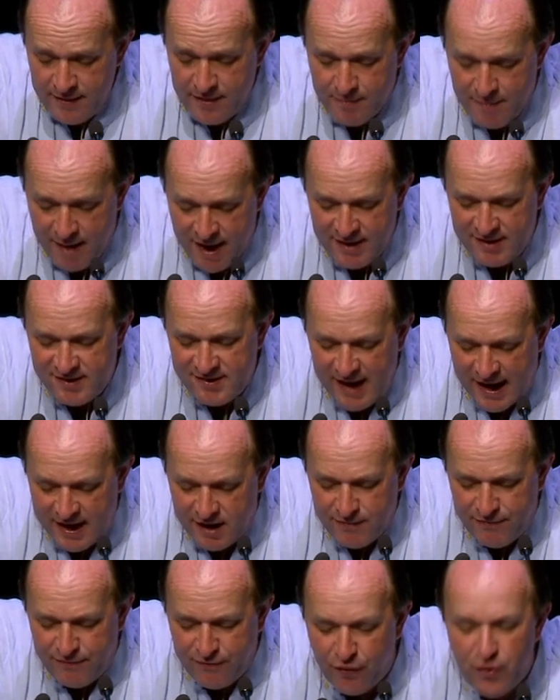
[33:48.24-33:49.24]
The men
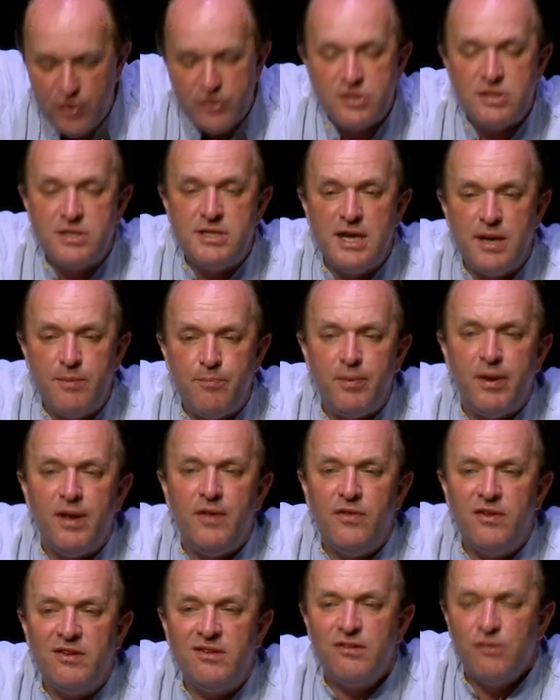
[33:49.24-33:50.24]
sank a foot deep
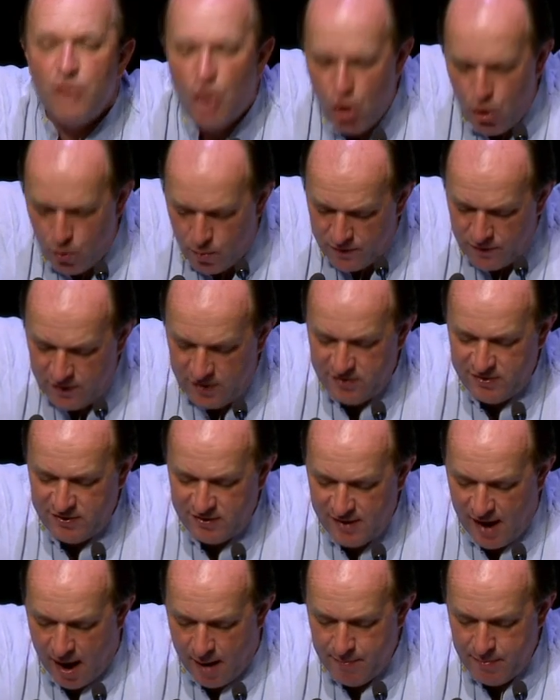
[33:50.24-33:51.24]
in the snow with each
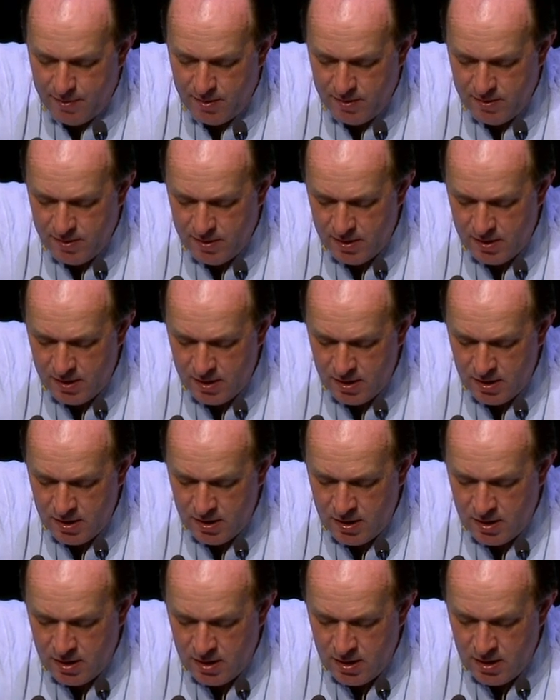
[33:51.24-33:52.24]
step.
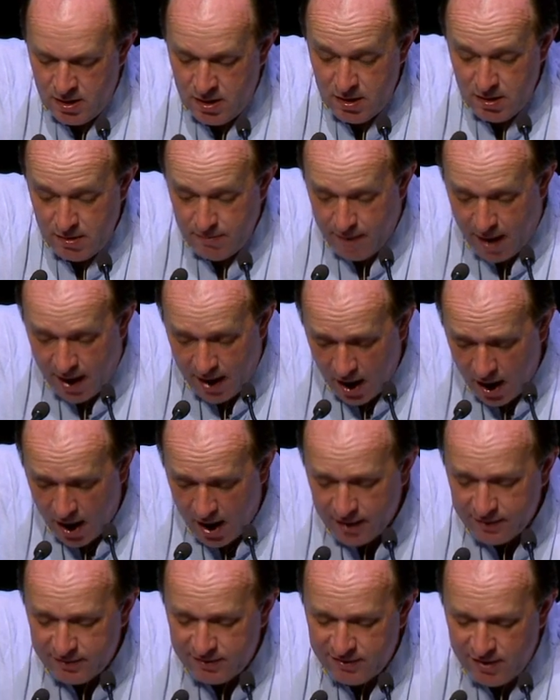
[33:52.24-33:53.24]
My
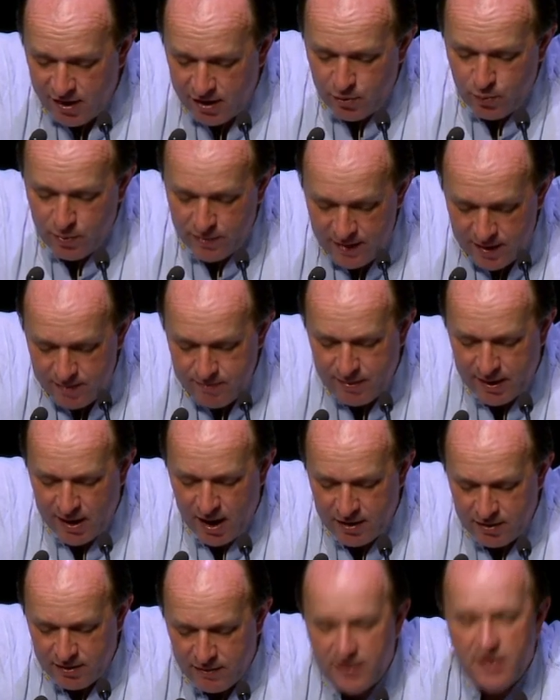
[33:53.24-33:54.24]
heart sunk within me
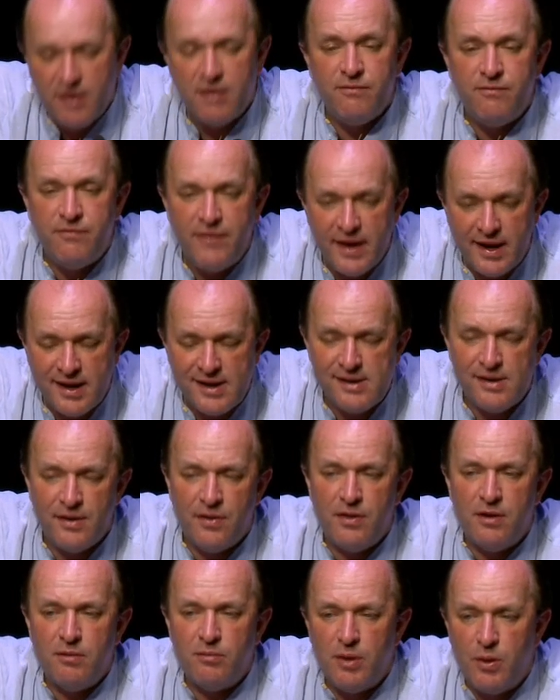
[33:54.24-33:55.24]
under the
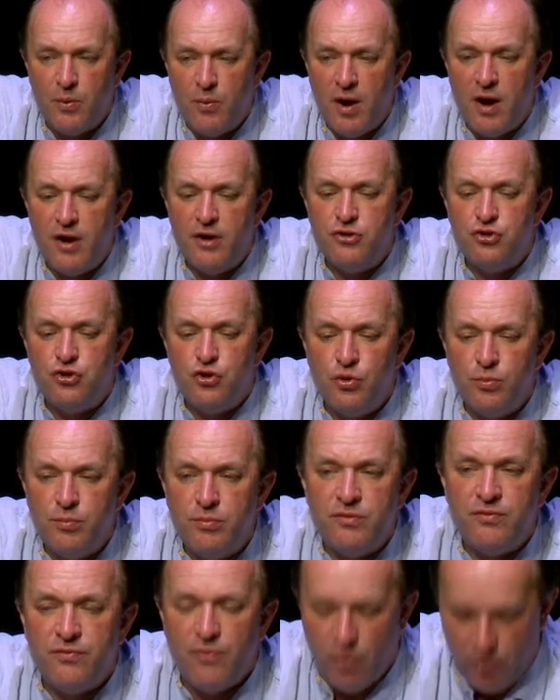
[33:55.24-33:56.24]
conviction that we were a
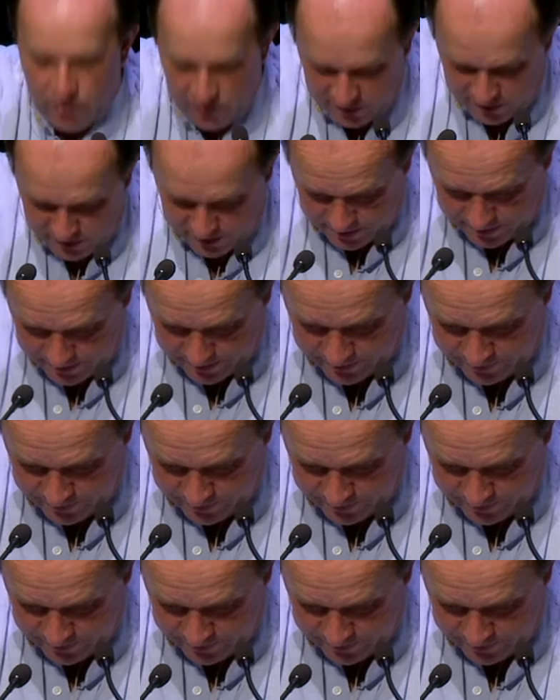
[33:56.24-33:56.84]
doomed force.